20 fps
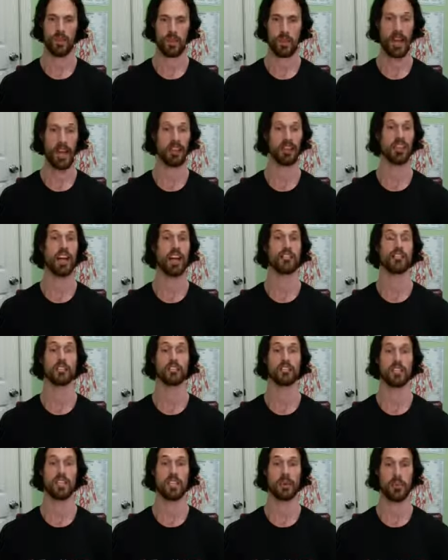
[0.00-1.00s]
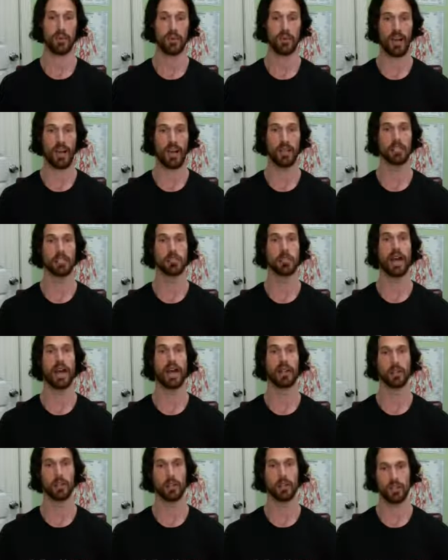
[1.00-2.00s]
they have to have those detox
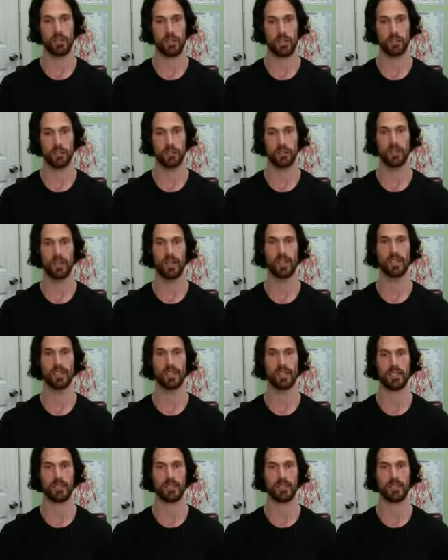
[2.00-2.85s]
pathways open, right?